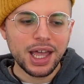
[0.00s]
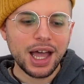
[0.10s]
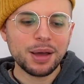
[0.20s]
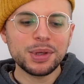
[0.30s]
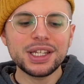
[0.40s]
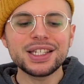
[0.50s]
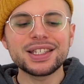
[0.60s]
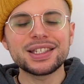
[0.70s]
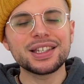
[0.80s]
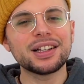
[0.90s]
I mean,
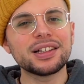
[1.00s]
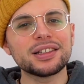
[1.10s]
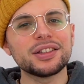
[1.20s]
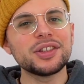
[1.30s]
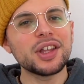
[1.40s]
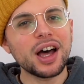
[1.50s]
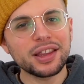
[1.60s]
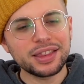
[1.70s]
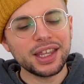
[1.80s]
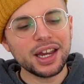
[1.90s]
he's still
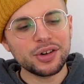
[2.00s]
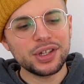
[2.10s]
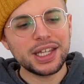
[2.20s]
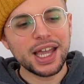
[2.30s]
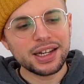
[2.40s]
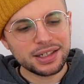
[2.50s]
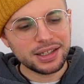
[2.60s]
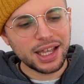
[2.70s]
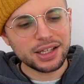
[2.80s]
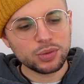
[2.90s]
not there yet.
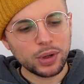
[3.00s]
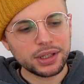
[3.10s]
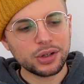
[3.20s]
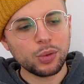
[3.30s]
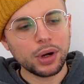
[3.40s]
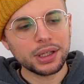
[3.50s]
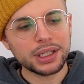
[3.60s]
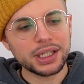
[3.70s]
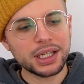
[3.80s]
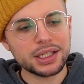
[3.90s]
That's why the
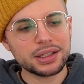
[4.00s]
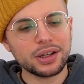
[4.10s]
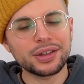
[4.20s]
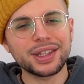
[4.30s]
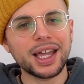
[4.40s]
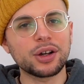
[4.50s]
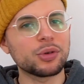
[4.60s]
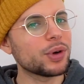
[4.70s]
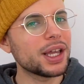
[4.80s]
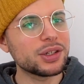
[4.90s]
quality is not that
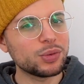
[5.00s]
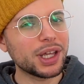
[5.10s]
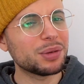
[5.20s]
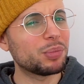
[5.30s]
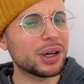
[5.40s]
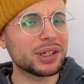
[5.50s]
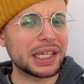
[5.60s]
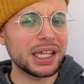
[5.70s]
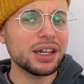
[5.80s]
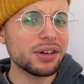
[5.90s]
great. We can barely
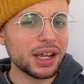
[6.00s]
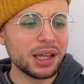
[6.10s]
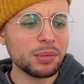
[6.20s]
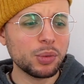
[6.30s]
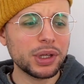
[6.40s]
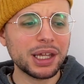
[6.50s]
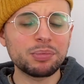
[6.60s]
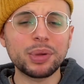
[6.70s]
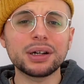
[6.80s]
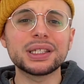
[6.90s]
hear him. We
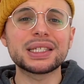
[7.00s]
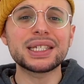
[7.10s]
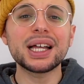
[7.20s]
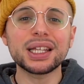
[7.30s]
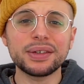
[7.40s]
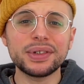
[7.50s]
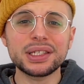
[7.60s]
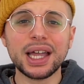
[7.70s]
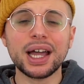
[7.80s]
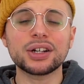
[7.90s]
can barely tell if
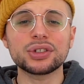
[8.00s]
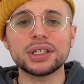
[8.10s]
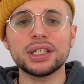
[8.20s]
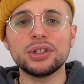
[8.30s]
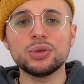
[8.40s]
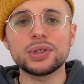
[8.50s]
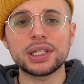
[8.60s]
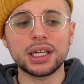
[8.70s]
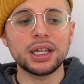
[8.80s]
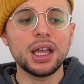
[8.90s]
he's actually
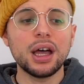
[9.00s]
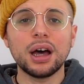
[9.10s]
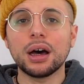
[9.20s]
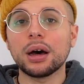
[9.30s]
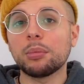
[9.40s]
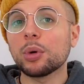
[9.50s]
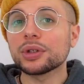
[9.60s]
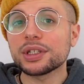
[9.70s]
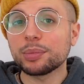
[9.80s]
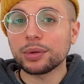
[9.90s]
using
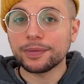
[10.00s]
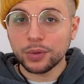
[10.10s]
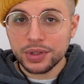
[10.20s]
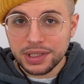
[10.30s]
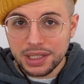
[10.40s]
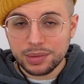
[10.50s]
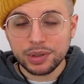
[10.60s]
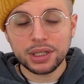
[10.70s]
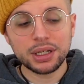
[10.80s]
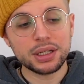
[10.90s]
multiple voices,
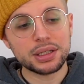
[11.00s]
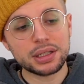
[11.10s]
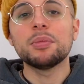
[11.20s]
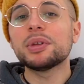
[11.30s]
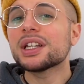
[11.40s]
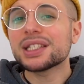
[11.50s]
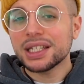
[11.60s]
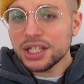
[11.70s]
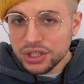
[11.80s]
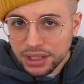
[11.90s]
because
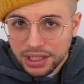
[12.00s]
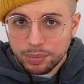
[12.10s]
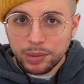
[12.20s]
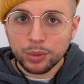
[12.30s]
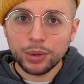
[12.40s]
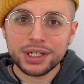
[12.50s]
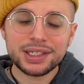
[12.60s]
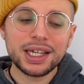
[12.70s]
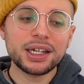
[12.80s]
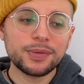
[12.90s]
initially people were
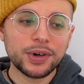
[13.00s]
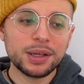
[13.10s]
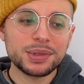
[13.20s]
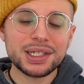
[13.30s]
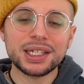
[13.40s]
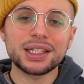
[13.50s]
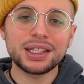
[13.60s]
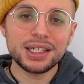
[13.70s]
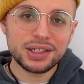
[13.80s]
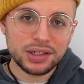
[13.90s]
excited for him to
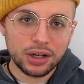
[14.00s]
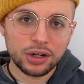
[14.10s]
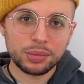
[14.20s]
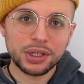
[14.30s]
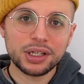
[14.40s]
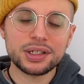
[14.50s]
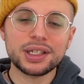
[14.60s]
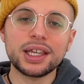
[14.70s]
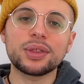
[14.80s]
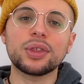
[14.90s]
sing this song
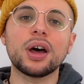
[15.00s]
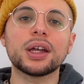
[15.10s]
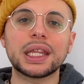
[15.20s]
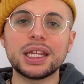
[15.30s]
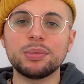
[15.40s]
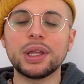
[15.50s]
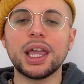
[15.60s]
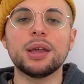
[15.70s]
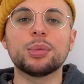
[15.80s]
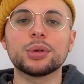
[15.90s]
because they thought he'd
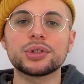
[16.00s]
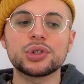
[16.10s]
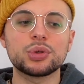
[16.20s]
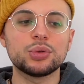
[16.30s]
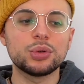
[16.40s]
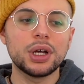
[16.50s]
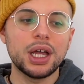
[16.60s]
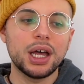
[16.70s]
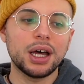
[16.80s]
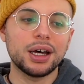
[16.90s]
be able to
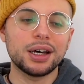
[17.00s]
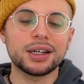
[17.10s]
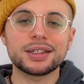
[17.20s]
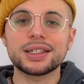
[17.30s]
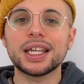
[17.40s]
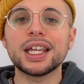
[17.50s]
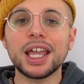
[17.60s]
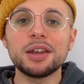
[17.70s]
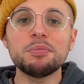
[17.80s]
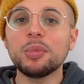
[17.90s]
sing
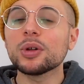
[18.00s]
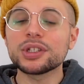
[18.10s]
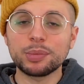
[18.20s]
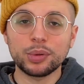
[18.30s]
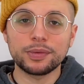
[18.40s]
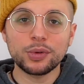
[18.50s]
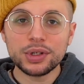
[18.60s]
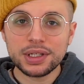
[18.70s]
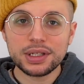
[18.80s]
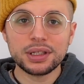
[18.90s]
in multiple
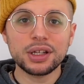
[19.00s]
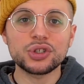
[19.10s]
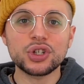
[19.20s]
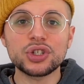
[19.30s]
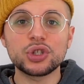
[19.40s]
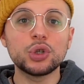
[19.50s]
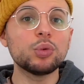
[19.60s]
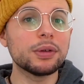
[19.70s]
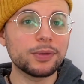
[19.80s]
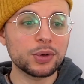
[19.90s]
voices, not just
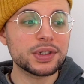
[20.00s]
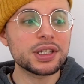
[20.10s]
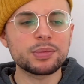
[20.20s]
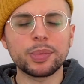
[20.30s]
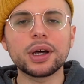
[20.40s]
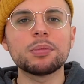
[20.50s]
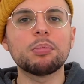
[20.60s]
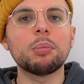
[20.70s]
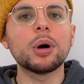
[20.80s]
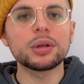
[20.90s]
dual voices, but
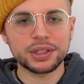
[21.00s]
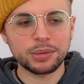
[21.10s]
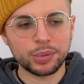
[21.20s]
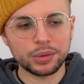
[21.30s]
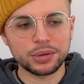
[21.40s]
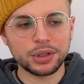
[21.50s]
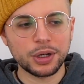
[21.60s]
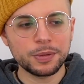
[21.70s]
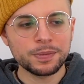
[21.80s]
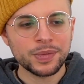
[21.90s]
multiple, you
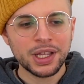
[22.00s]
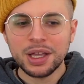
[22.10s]
know?